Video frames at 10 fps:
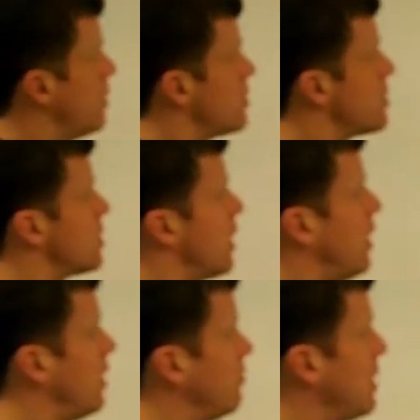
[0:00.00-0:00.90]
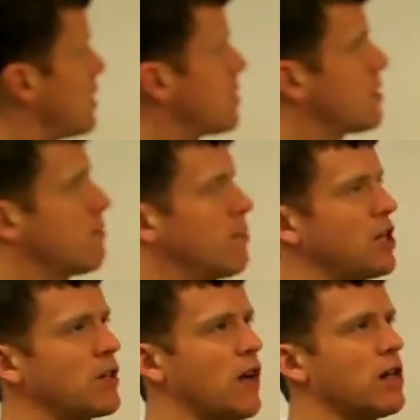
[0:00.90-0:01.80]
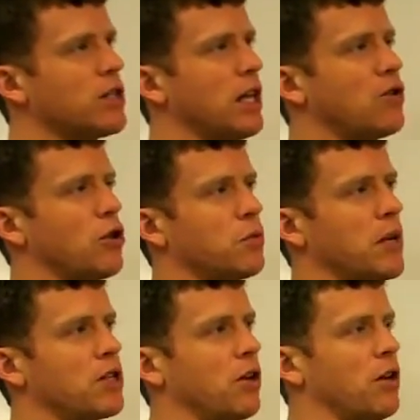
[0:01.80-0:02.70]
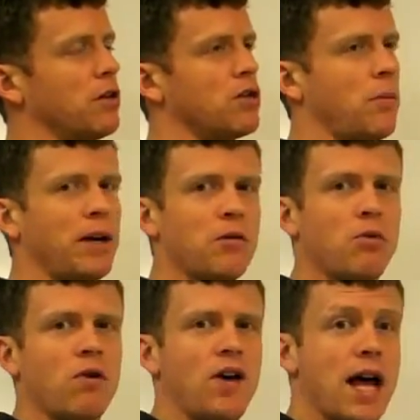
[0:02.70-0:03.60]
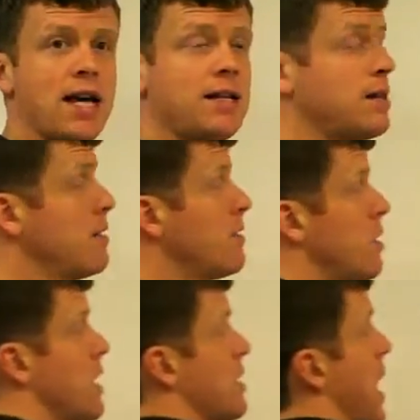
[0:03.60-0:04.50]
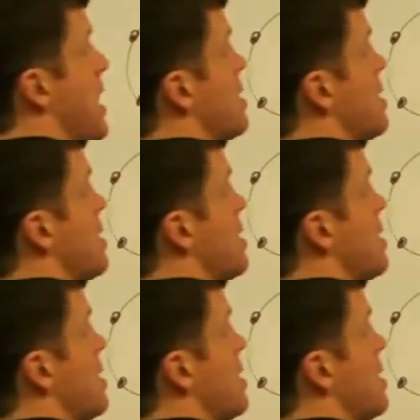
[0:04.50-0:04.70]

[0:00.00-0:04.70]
it's 6 valence electrons, but it's got an atomic number of 8, so that's 8